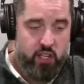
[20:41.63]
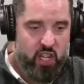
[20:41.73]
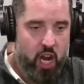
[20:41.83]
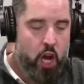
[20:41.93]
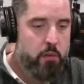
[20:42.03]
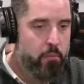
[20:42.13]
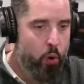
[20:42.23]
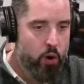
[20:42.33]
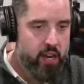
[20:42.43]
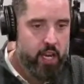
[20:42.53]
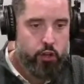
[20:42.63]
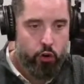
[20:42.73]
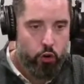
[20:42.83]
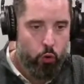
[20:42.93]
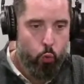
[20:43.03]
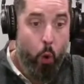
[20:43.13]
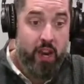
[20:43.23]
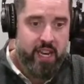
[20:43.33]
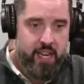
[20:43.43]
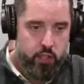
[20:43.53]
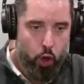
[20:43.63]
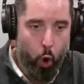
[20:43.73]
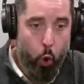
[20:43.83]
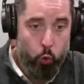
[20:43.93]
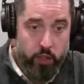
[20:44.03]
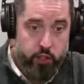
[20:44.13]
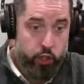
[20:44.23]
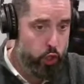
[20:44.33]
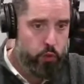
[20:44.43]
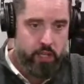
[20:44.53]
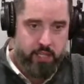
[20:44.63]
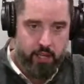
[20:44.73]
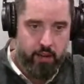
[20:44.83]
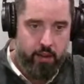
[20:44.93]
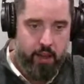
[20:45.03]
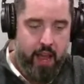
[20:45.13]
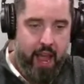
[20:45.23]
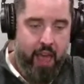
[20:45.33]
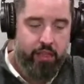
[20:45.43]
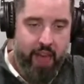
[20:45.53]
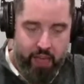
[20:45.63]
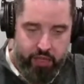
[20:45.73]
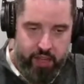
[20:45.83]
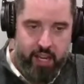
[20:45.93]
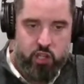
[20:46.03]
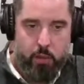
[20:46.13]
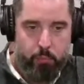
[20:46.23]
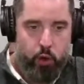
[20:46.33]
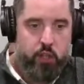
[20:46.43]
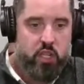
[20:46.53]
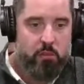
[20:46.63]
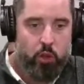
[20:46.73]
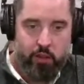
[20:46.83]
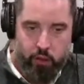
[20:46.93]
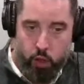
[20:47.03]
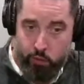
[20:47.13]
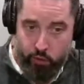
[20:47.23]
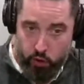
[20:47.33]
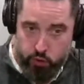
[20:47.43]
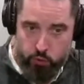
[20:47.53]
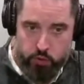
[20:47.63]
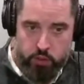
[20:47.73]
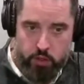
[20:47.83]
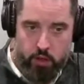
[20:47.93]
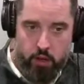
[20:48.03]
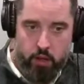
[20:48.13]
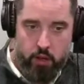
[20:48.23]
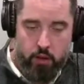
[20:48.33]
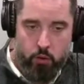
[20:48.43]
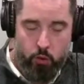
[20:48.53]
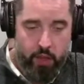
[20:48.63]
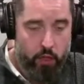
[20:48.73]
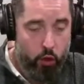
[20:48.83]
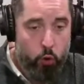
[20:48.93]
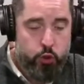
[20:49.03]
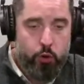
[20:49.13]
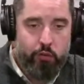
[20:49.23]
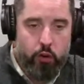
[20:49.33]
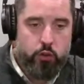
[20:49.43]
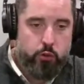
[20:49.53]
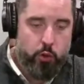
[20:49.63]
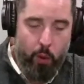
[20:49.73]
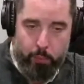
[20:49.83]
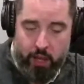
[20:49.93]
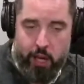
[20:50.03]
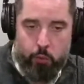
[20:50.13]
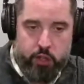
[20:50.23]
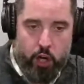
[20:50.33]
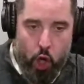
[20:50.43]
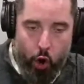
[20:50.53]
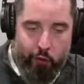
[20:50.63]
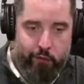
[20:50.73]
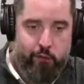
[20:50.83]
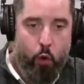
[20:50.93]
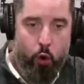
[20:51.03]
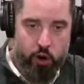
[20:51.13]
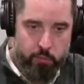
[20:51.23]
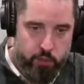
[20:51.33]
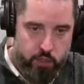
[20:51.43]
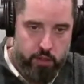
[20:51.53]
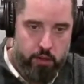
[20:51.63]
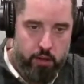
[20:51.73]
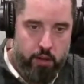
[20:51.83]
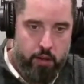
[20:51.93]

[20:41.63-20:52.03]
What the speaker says: That is an unborn eternal oneness, wholeness, unity. And that thing is the principle of the universals. Well, that those universals are what Plato is going to call forms.